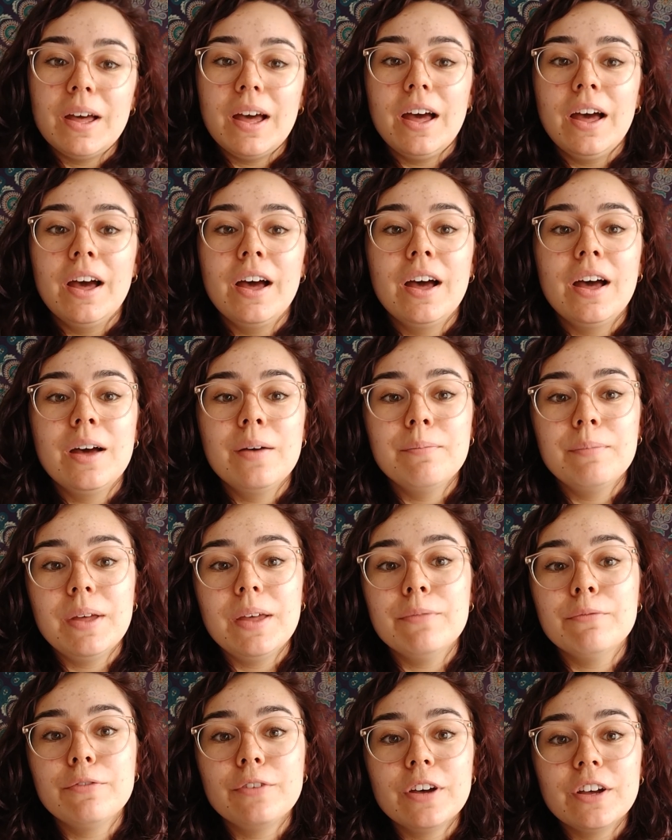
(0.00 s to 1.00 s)

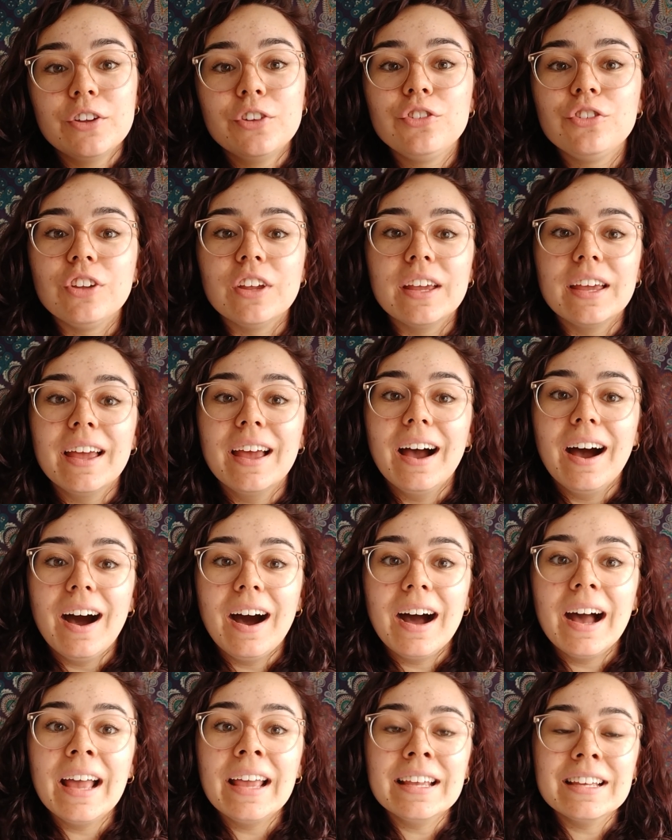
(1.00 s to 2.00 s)
in first year,
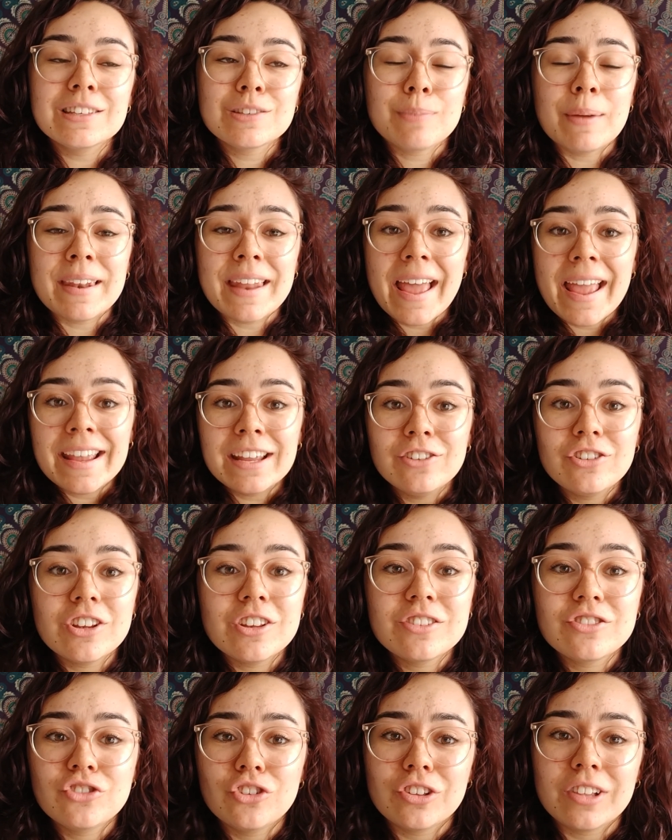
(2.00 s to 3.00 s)
I spent
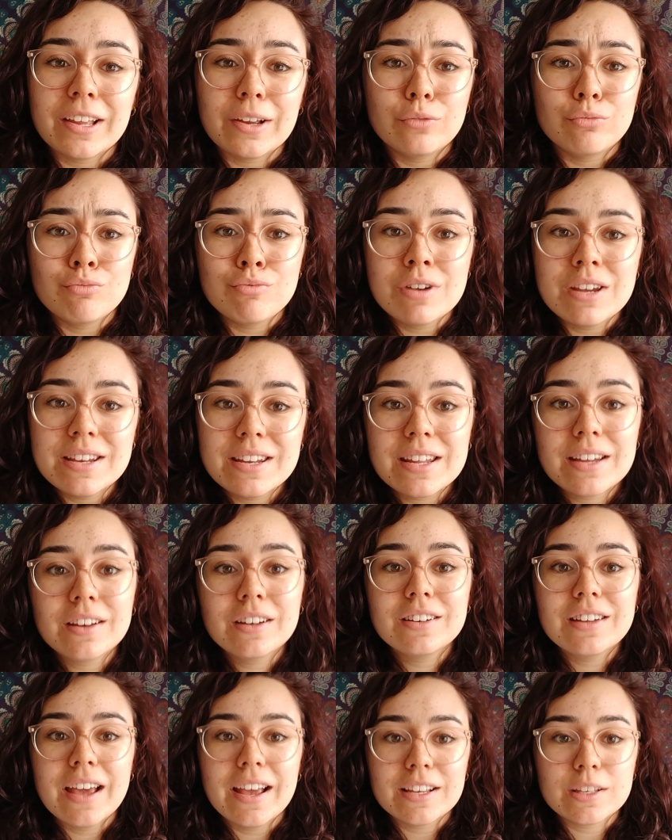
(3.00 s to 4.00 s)
ages just like
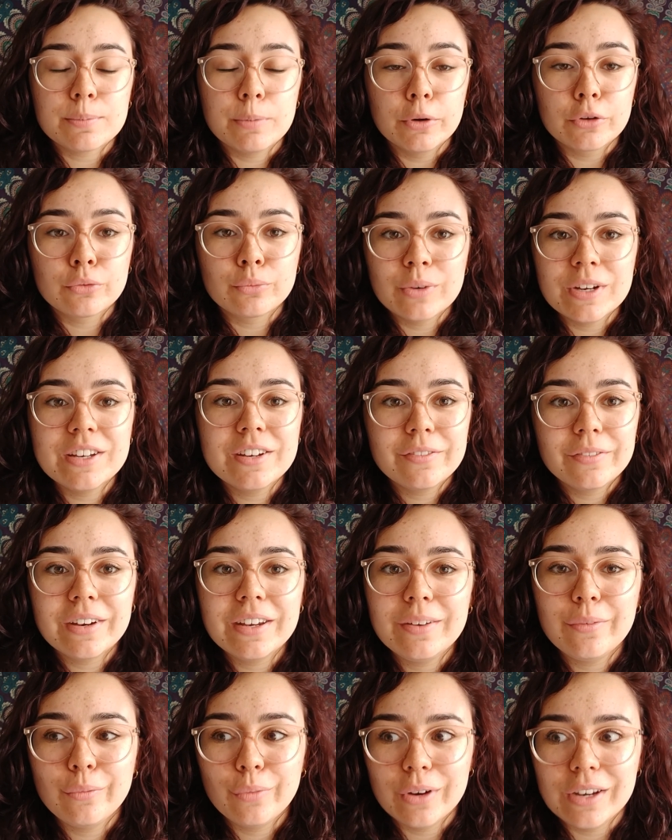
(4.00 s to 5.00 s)
reading textbooks,
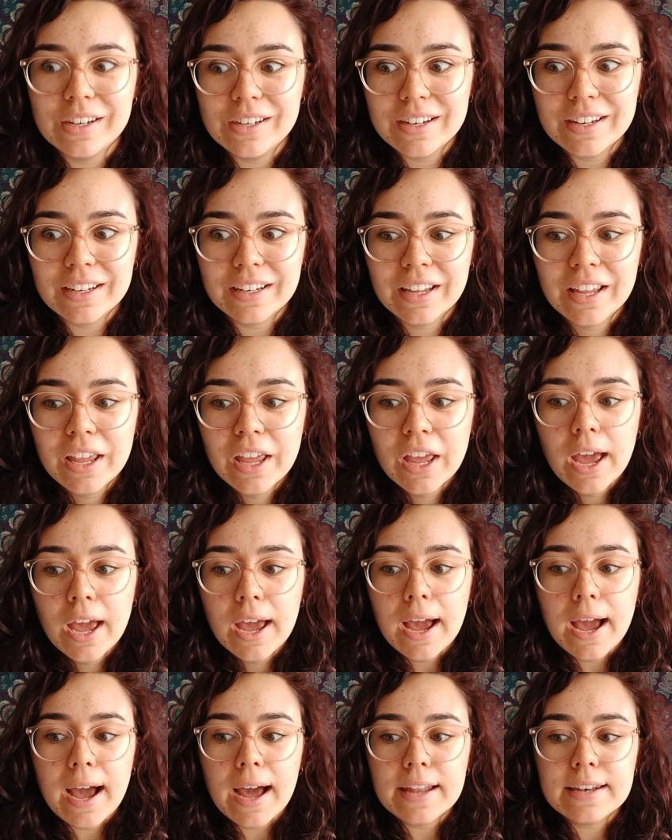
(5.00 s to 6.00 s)
reading,
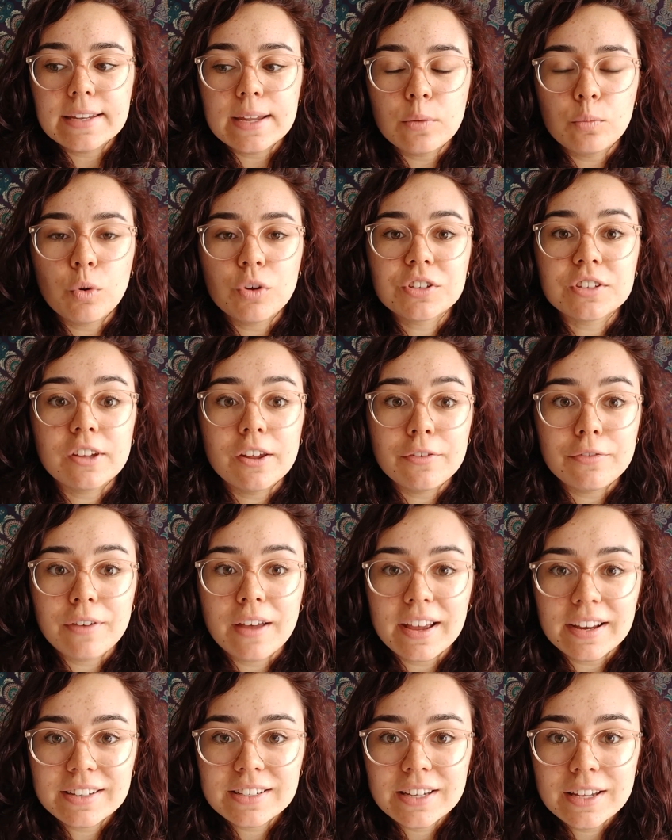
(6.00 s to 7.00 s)
and it wasn't
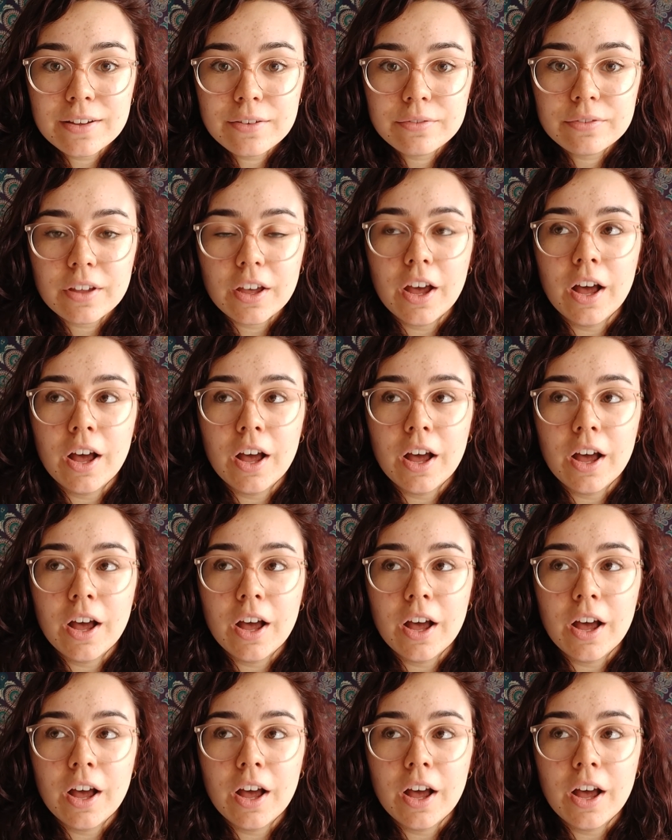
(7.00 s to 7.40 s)
effective.